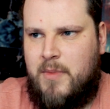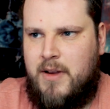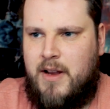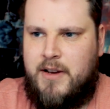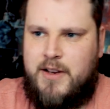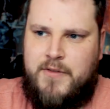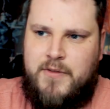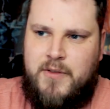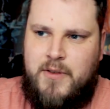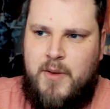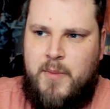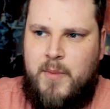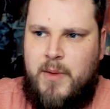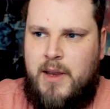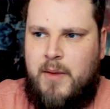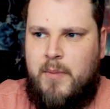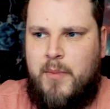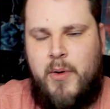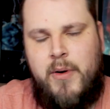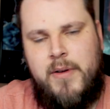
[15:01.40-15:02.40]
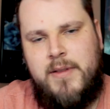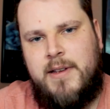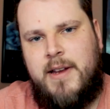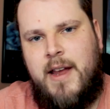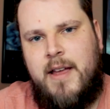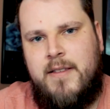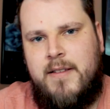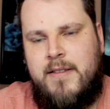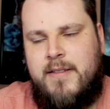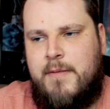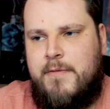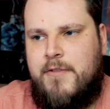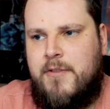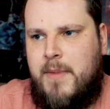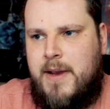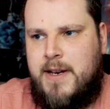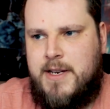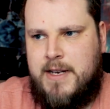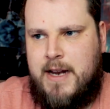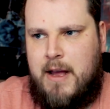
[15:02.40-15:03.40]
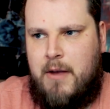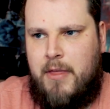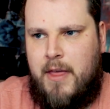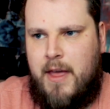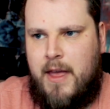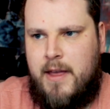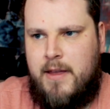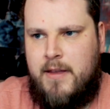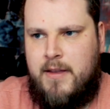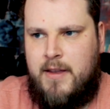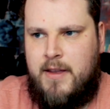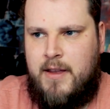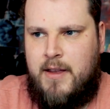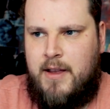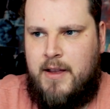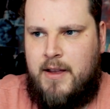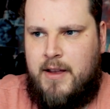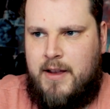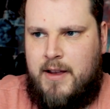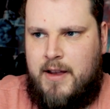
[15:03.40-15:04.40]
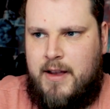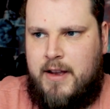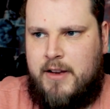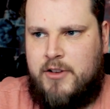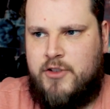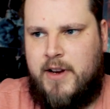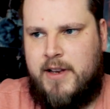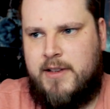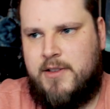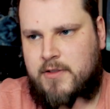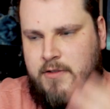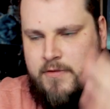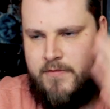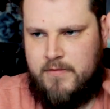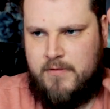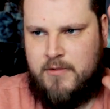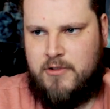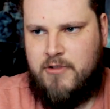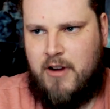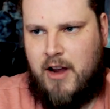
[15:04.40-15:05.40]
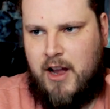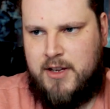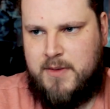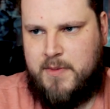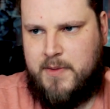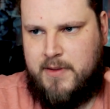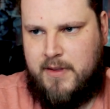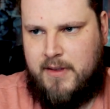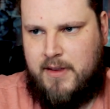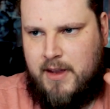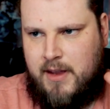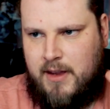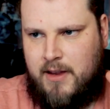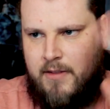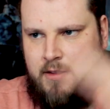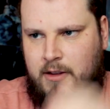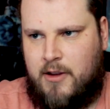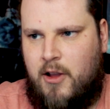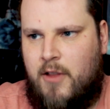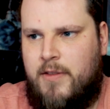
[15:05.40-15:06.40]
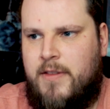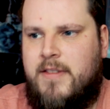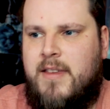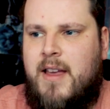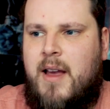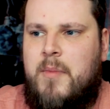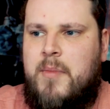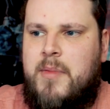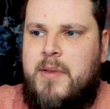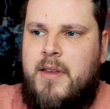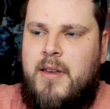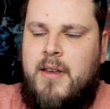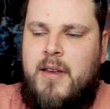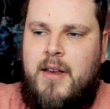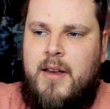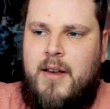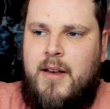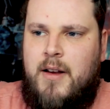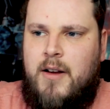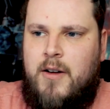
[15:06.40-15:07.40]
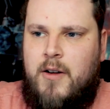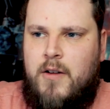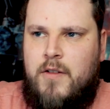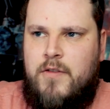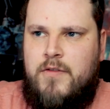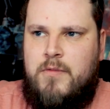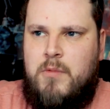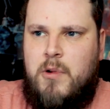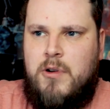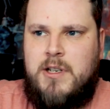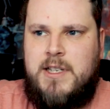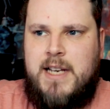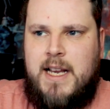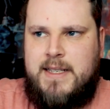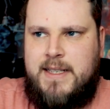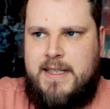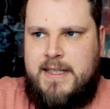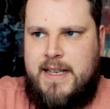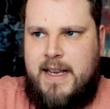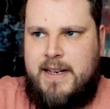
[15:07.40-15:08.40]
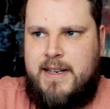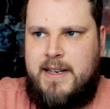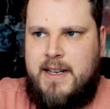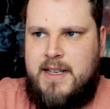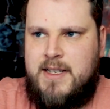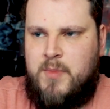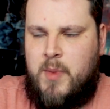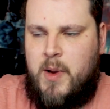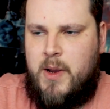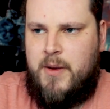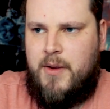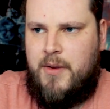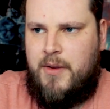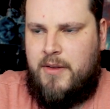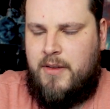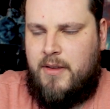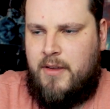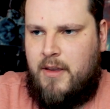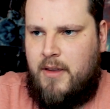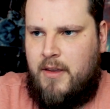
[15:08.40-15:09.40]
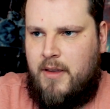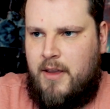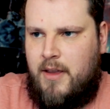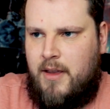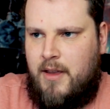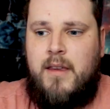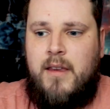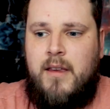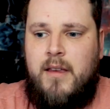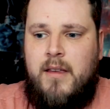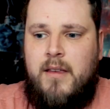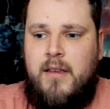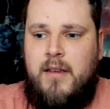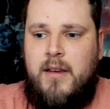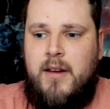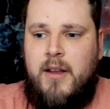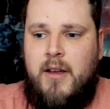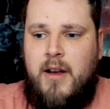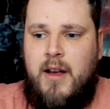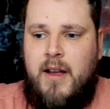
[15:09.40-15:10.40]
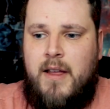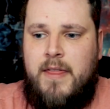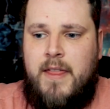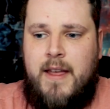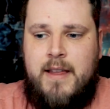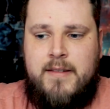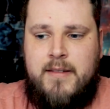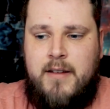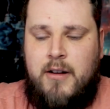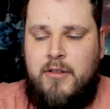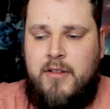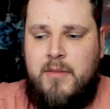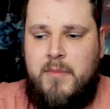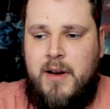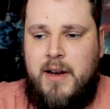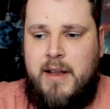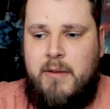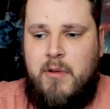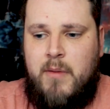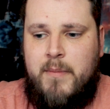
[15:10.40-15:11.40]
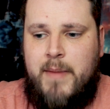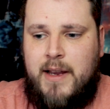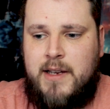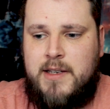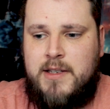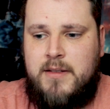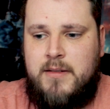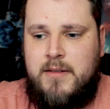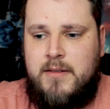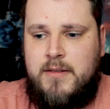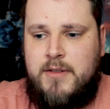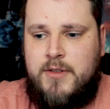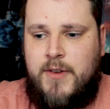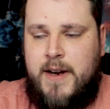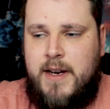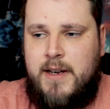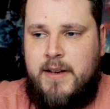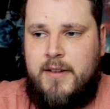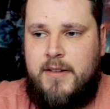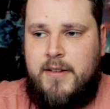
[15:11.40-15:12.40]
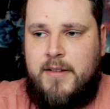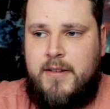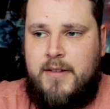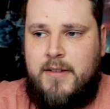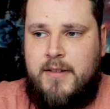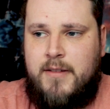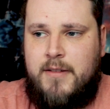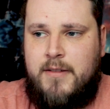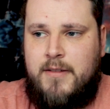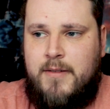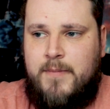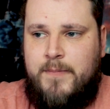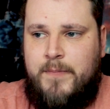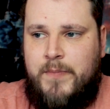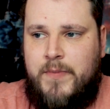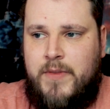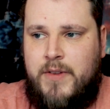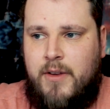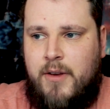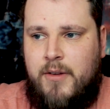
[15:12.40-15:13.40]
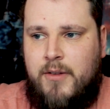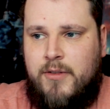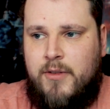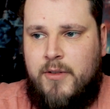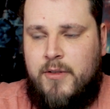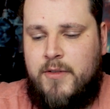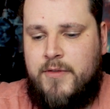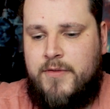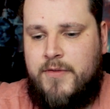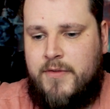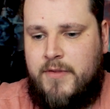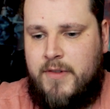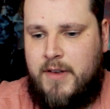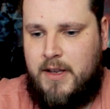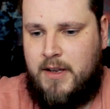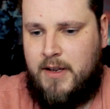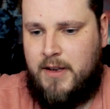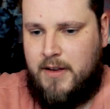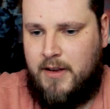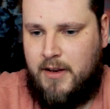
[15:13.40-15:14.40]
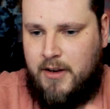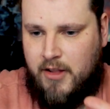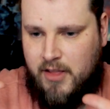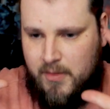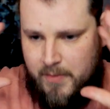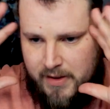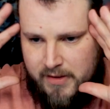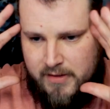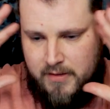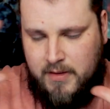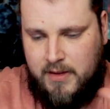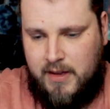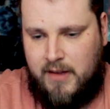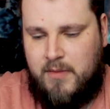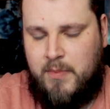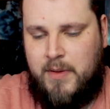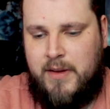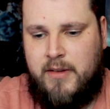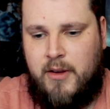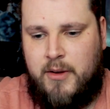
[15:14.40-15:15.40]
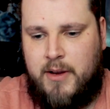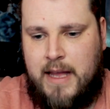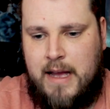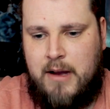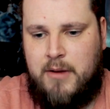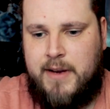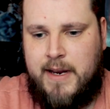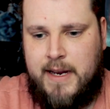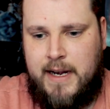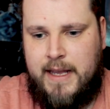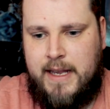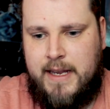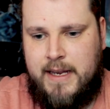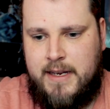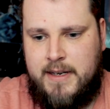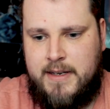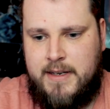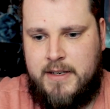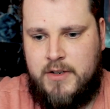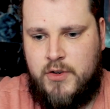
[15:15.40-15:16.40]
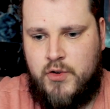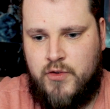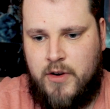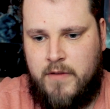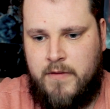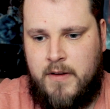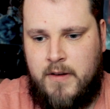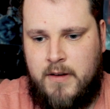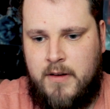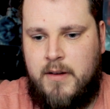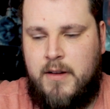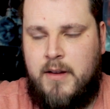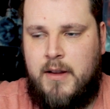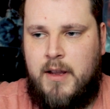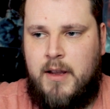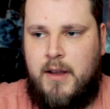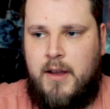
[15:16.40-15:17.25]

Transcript: but I just thought it'd be important to get this information out there, uh, try and sort of grasp the, the concept of what Jazzy said in his post. You know, that's ultimately what makes traders so sort of, you know, they be, need to be so calculated and driven,